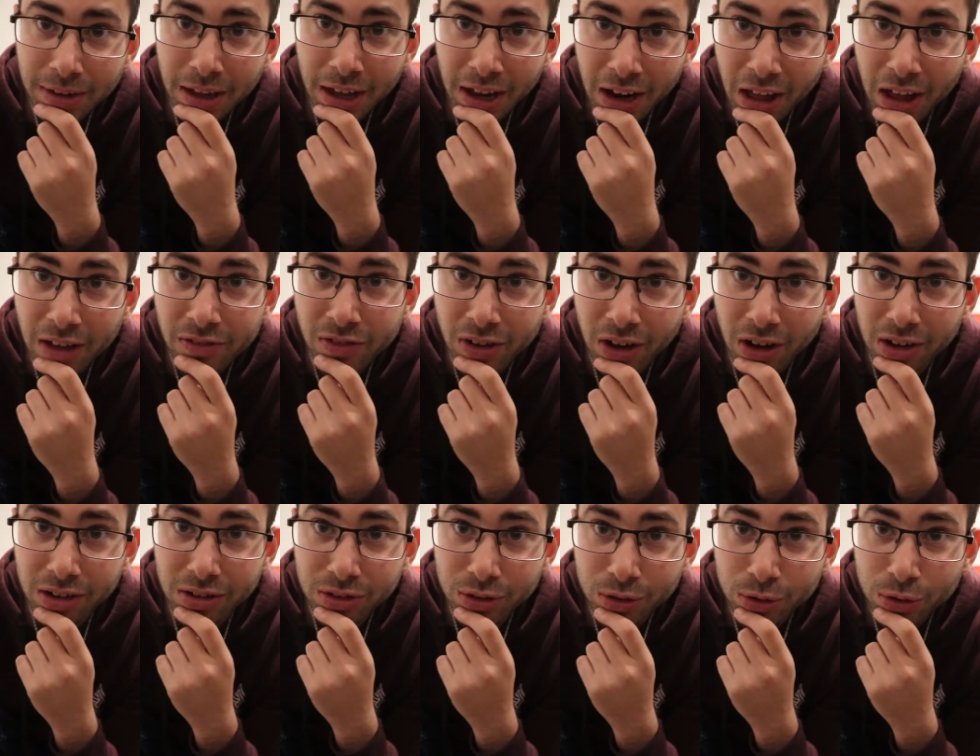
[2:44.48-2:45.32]
And I've
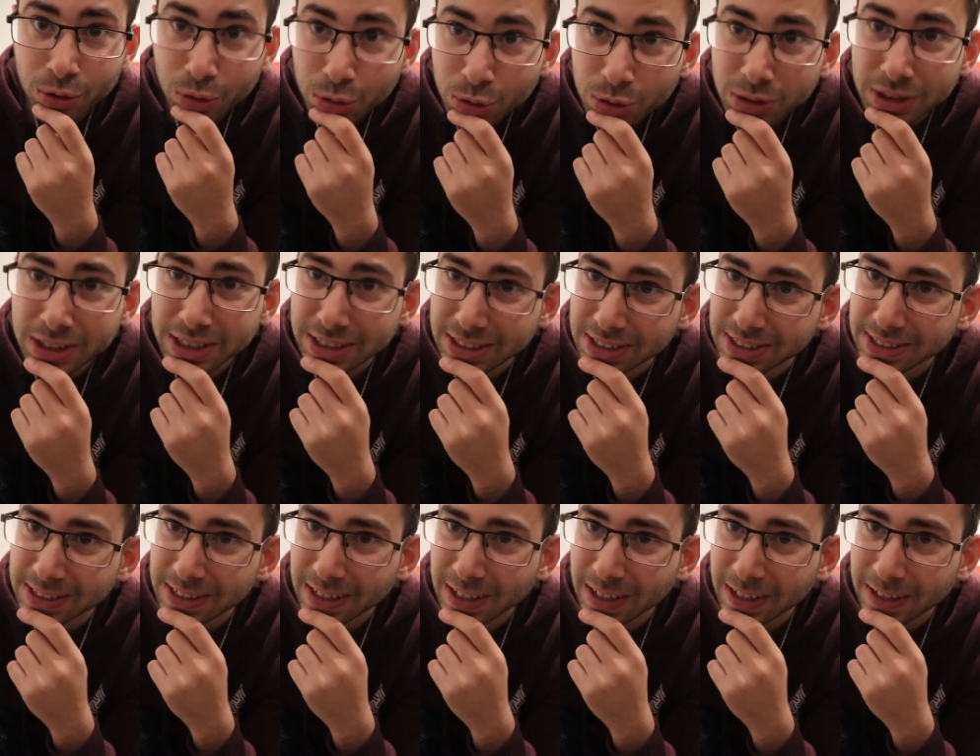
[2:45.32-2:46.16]
got two
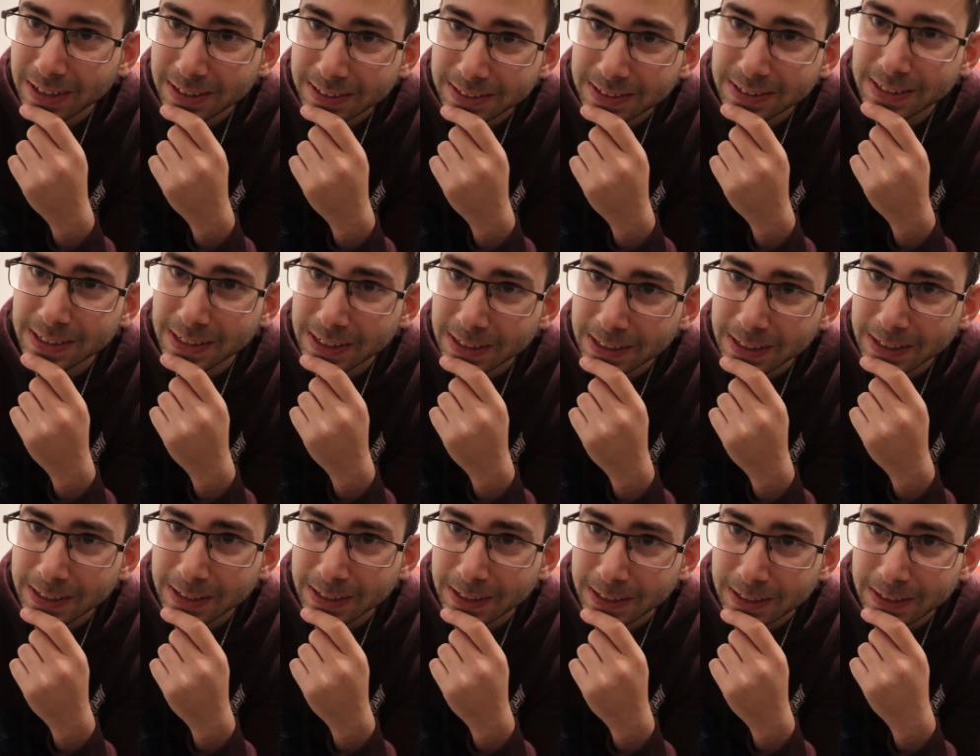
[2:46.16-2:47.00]
DSLRs.
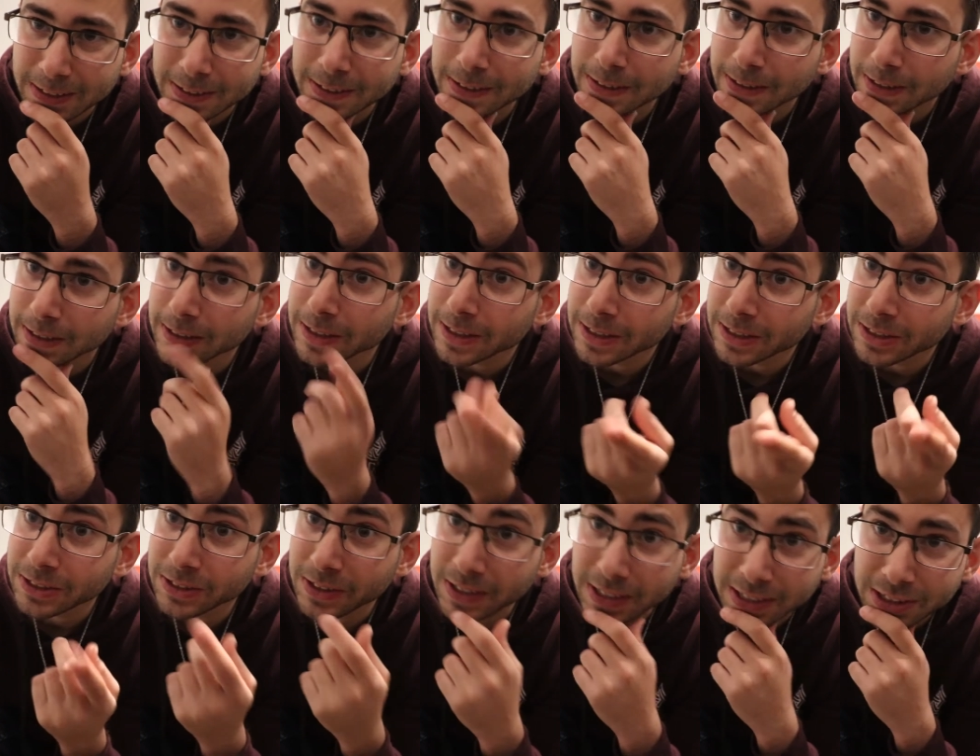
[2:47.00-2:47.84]
Huh.
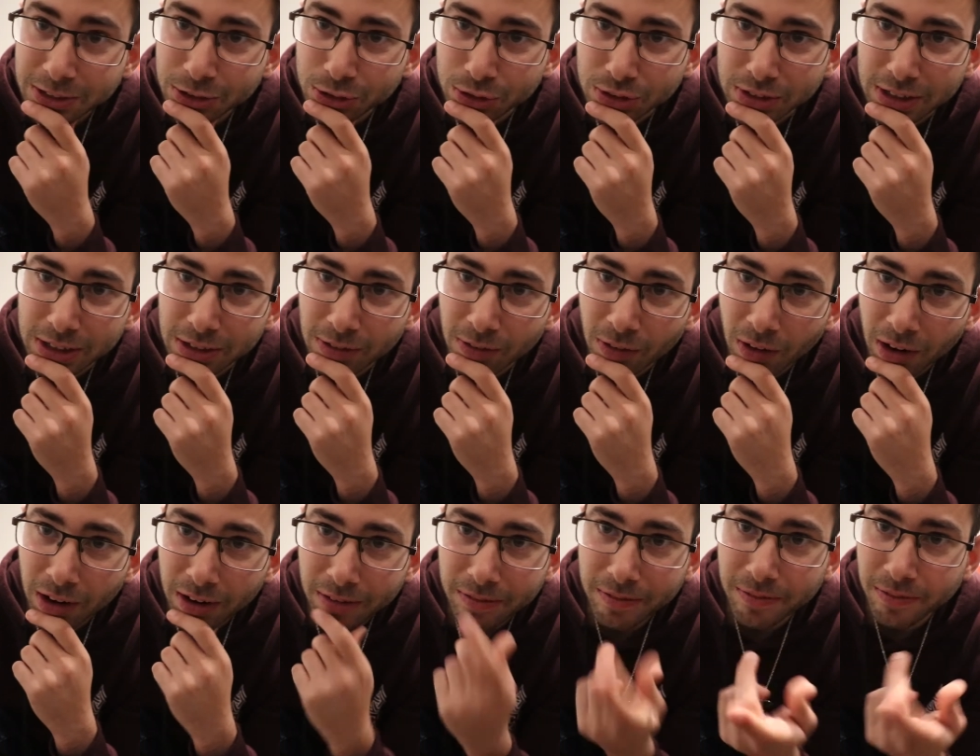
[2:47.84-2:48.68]
So interesting,
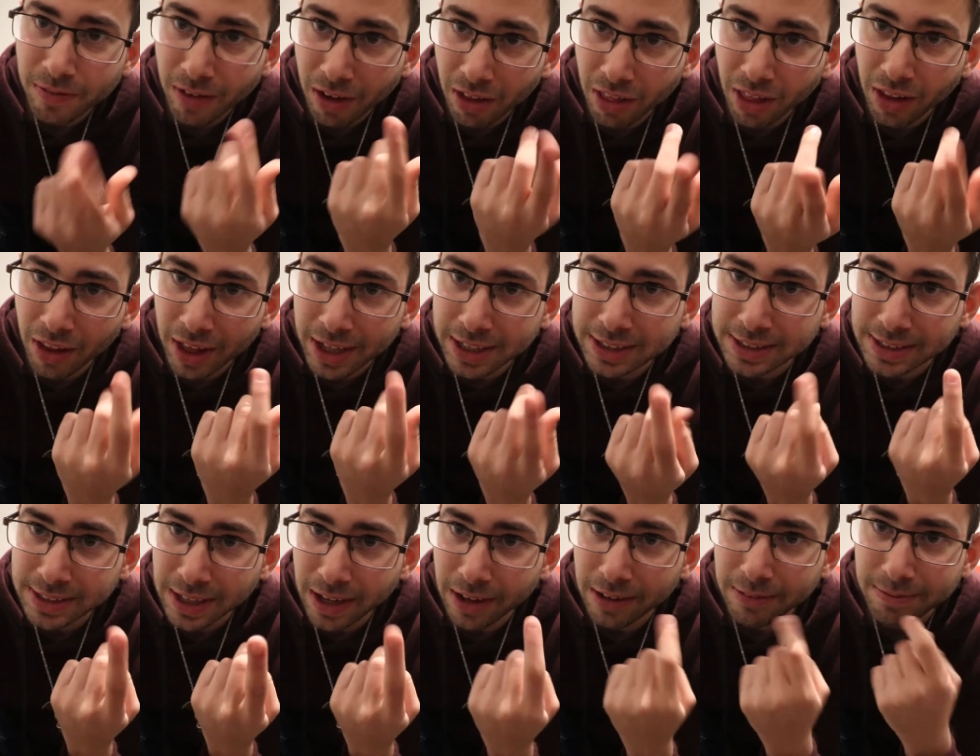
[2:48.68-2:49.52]
right? Father like
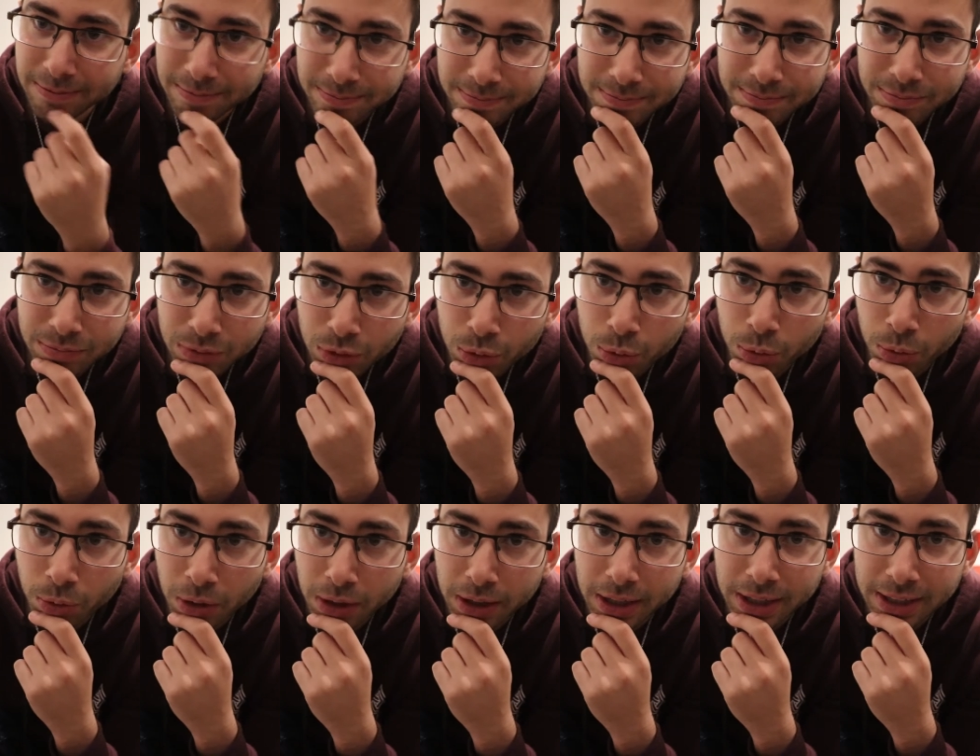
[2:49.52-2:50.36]
son.
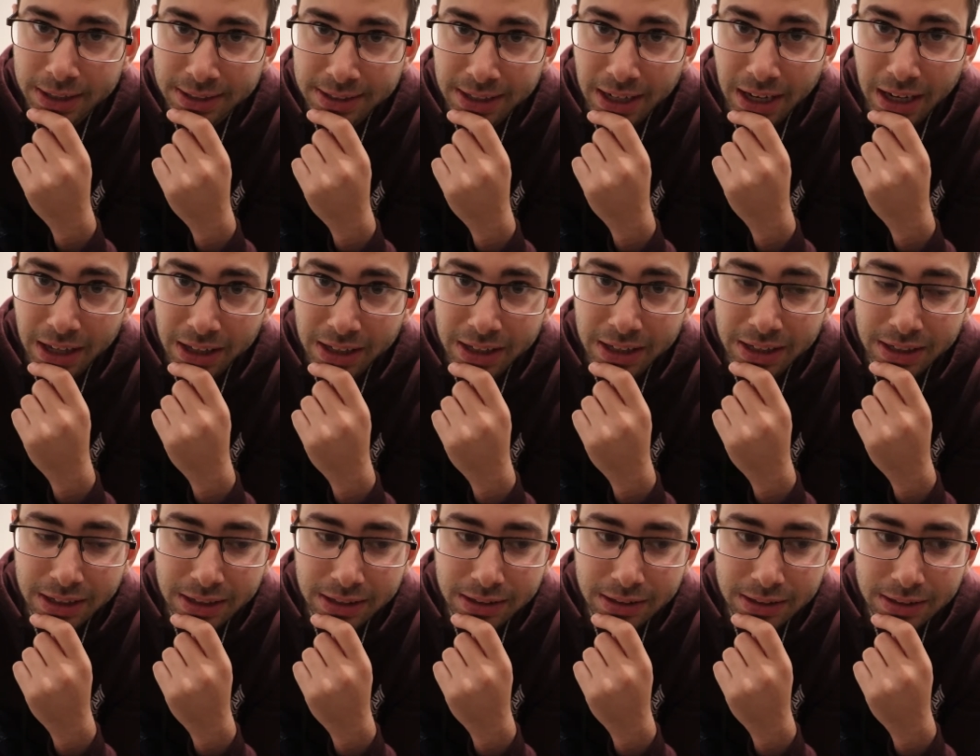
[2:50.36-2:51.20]
We're
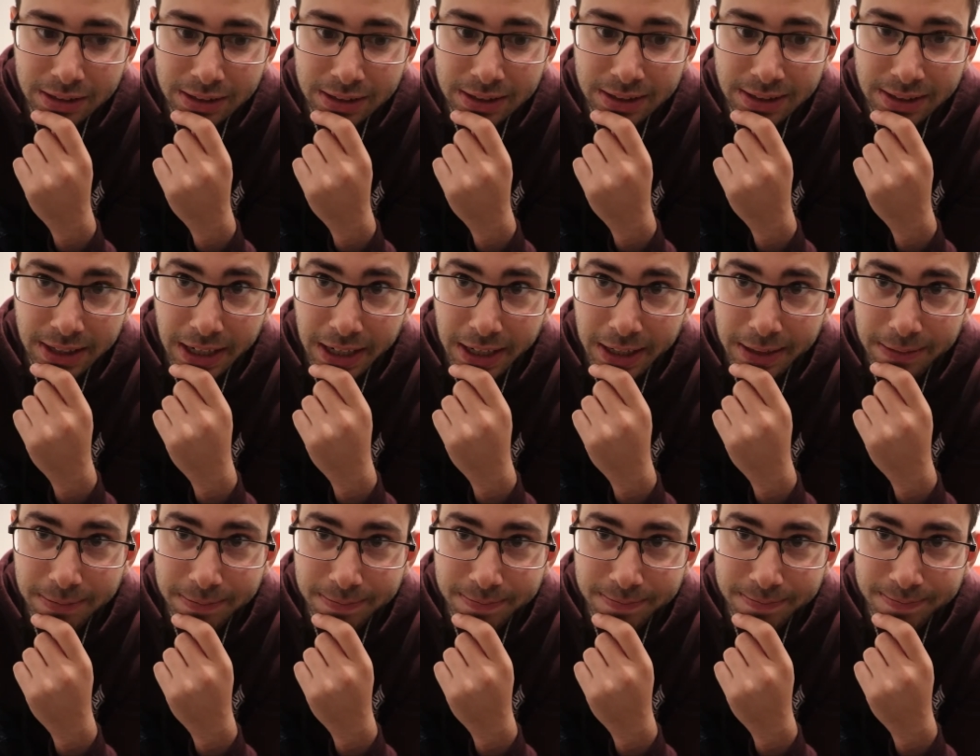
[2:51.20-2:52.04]
exactly the
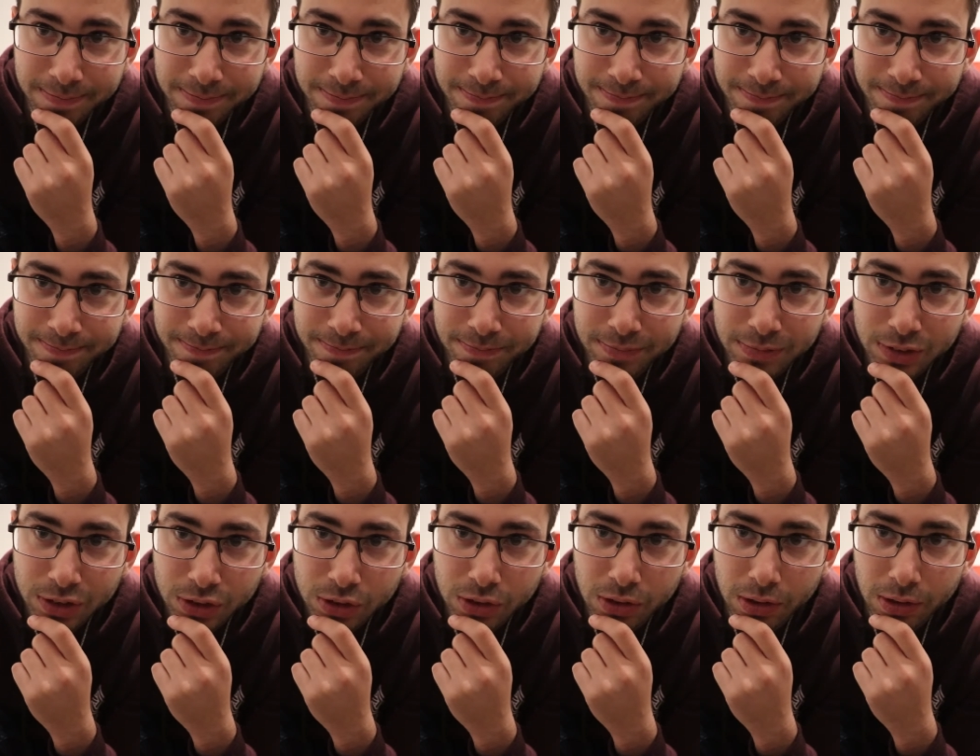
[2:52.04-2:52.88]
same.
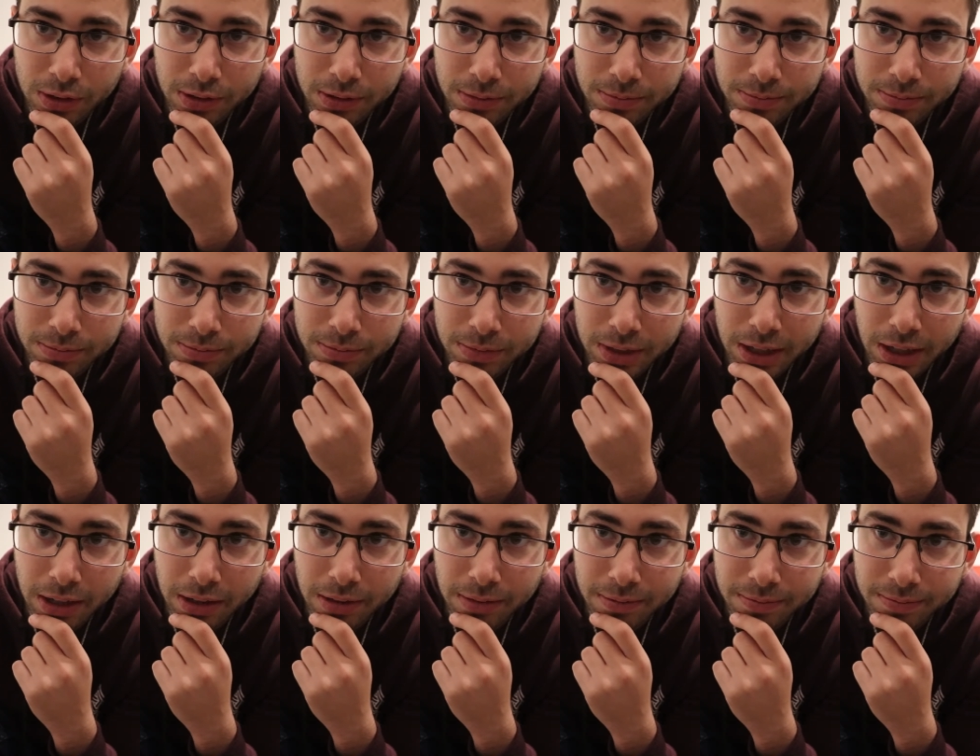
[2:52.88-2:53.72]
So,
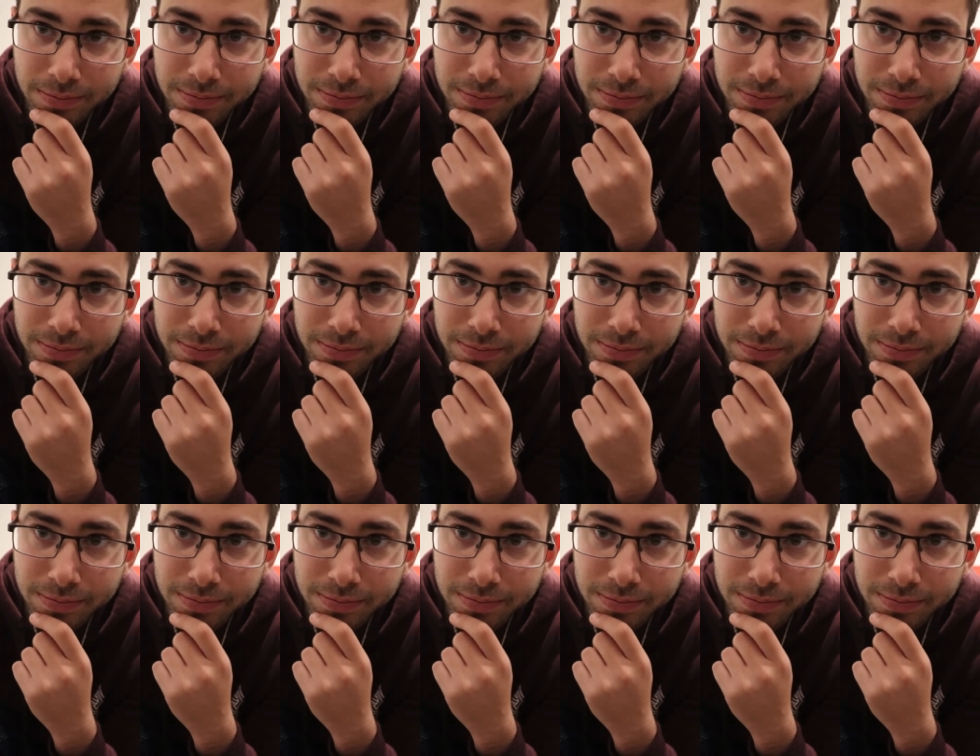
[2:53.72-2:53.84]
yeah.